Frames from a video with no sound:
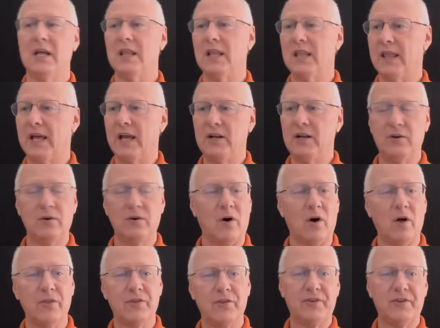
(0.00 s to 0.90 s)
that they
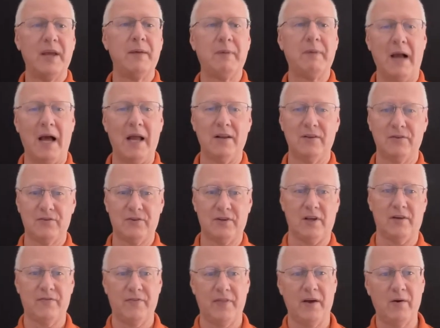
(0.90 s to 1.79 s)
do all the same kind of
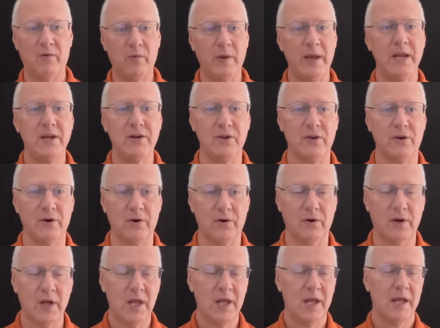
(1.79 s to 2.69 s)
stuff that we
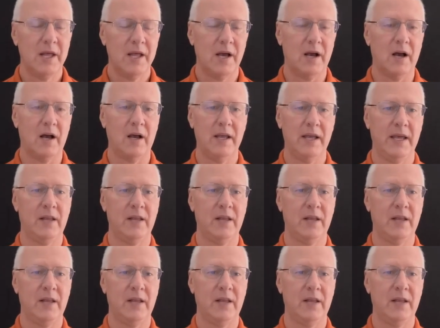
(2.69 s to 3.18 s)
do uh,